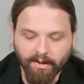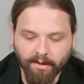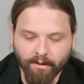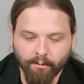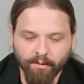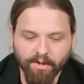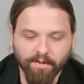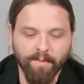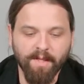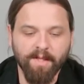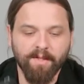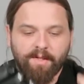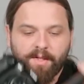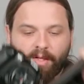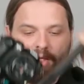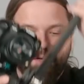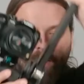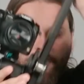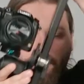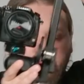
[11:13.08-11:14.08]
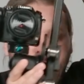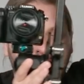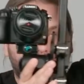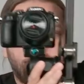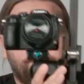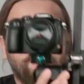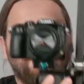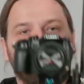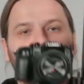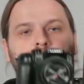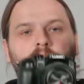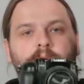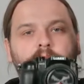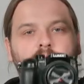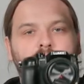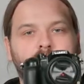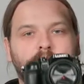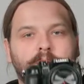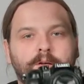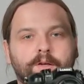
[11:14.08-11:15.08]
Which means you can finally
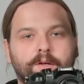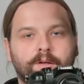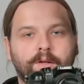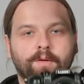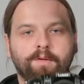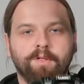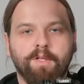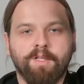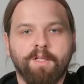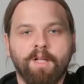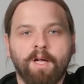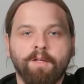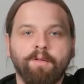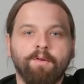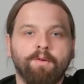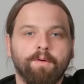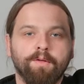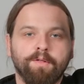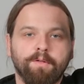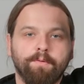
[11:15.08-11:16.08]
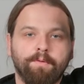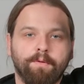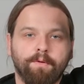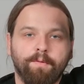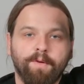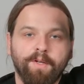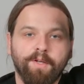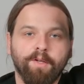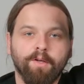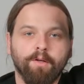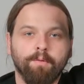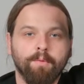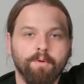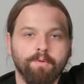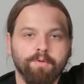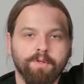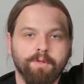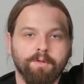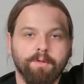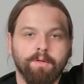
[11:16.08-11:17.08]
use the slider also for vertical
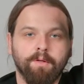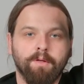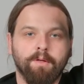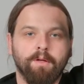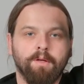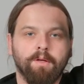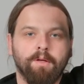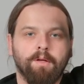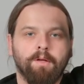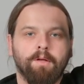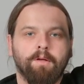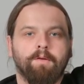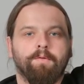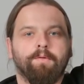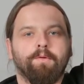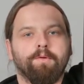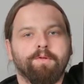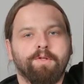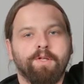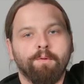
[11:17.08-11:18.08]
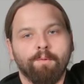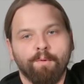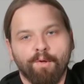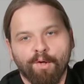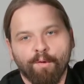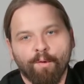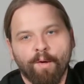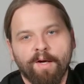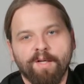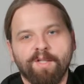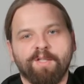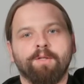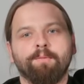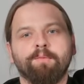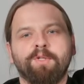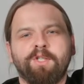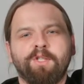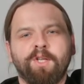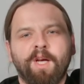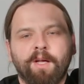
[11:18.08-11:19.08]
motion. Of course, it will require
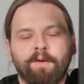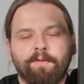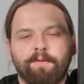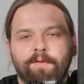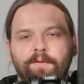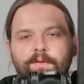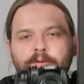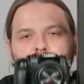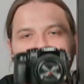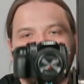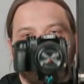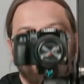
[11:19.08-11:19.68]
some strength to